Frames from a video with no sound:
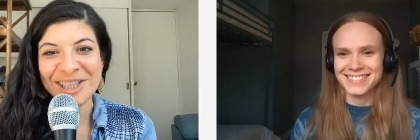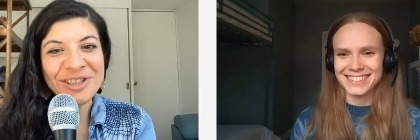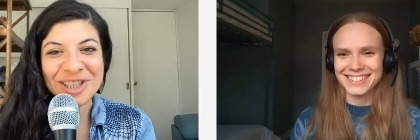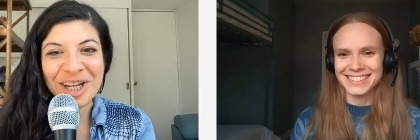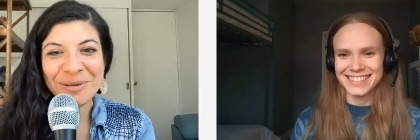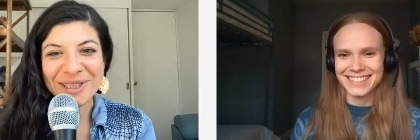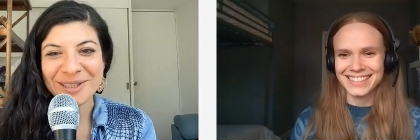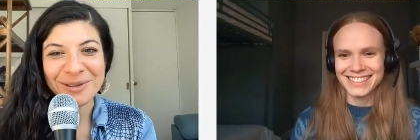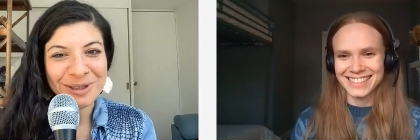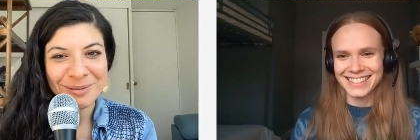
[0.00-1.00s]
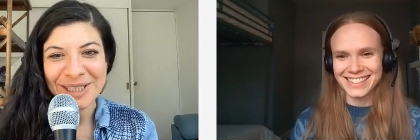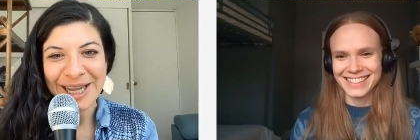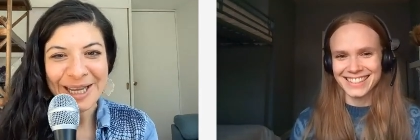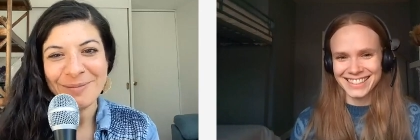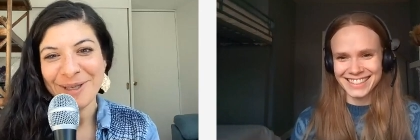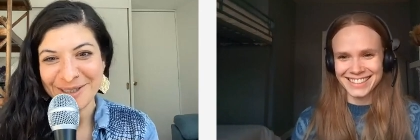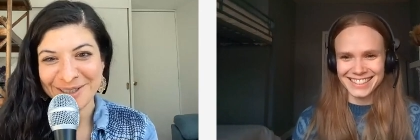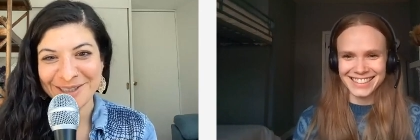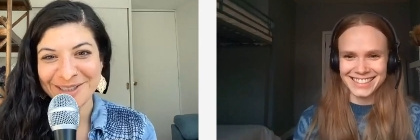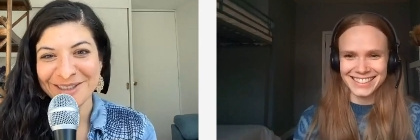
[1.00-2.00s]
Speaker 1: can you tell what his ultimate aim
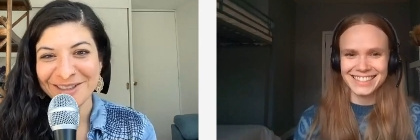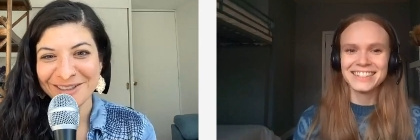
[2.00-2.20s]
is?